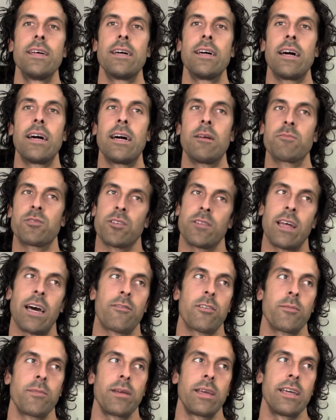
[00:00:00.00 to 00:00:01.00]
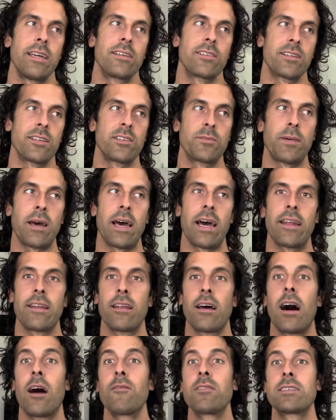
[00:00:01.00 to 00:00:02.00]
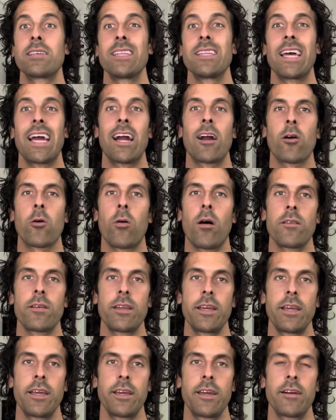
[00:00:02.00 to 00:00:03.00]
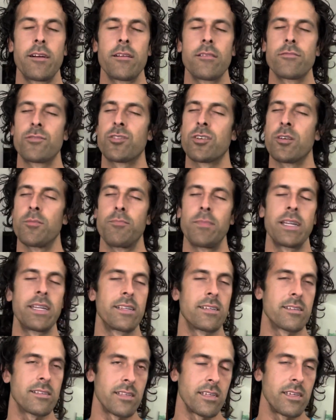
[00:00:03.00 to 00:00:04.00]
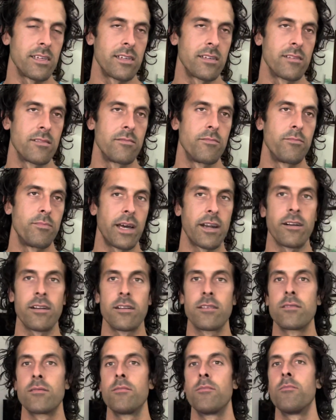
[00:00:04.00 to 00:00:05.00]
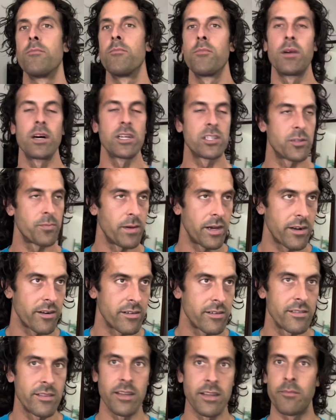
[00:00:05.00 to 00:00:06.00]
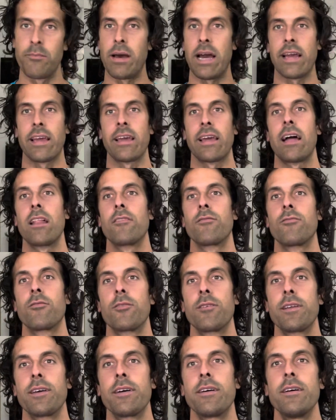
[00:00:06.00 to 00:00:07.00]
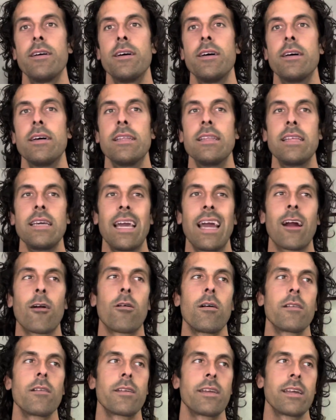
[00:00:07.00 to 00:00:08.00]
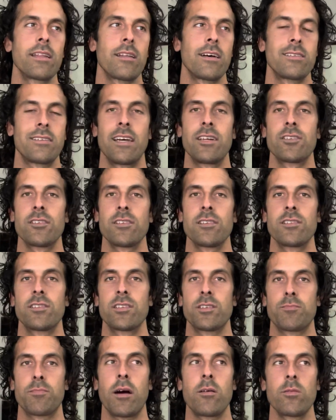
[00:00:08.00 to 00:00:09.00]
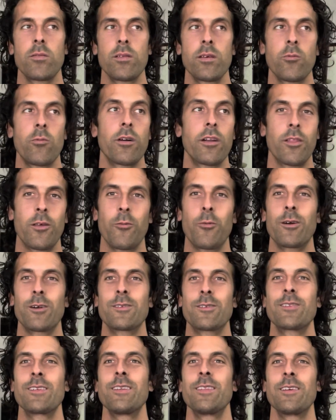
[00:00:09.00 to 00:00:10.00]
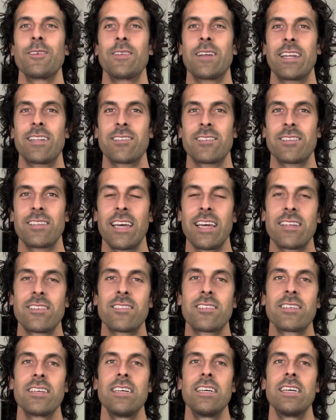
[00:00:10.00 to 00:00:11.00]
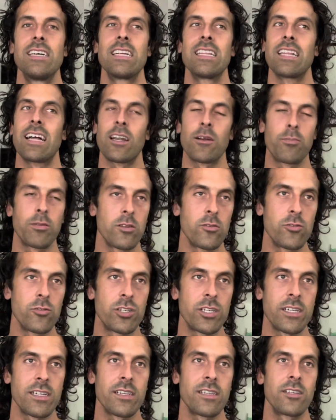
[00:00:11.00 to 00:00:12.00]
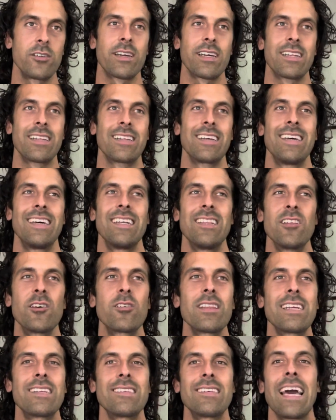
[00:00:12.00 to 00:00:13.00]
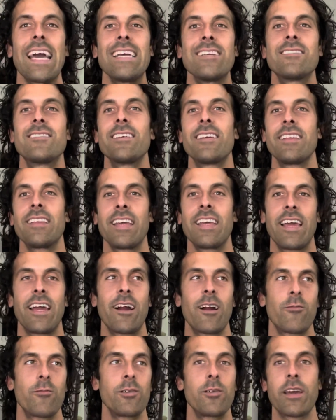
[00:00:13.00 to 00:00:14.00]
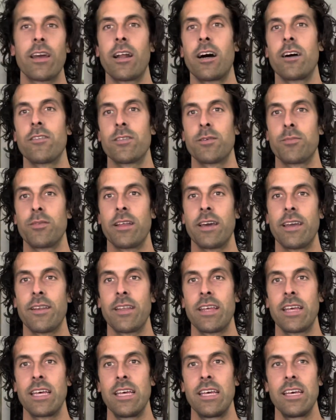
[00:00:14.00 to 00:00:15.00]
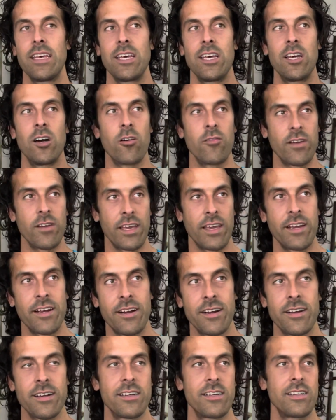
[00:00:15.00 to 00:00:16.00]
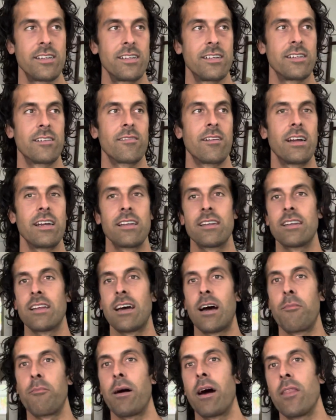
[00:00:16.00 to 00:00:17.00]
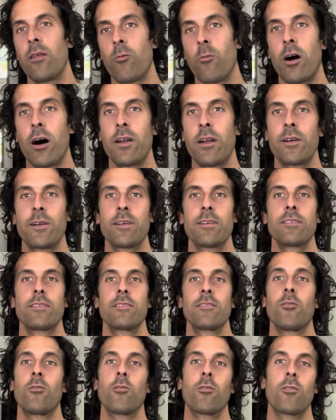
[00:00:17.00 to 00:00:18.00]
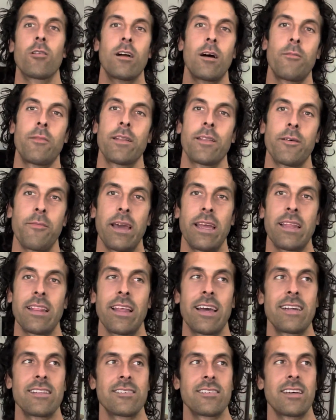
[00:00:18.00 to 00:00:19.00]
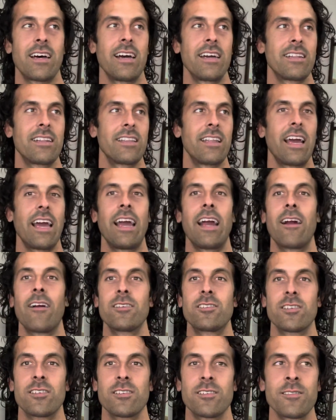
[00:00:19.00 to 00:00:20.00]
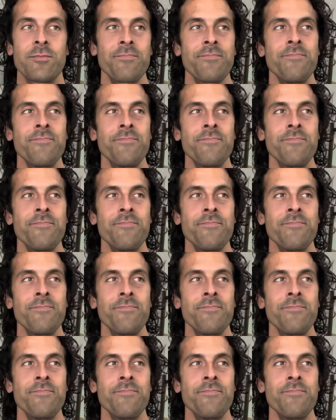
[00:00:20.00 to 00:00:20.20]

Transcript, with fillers: Um, so that for me isn't as bad. Obviously, the air quality here tremendously better, much better than back in California. The air quality in Los Angeles is probably one of the worst in the United States a lot of pollution. You can literally taste it in the air when you get off the plane. Over here, right, I'm by the water or I'm on the mainland side. The air is just,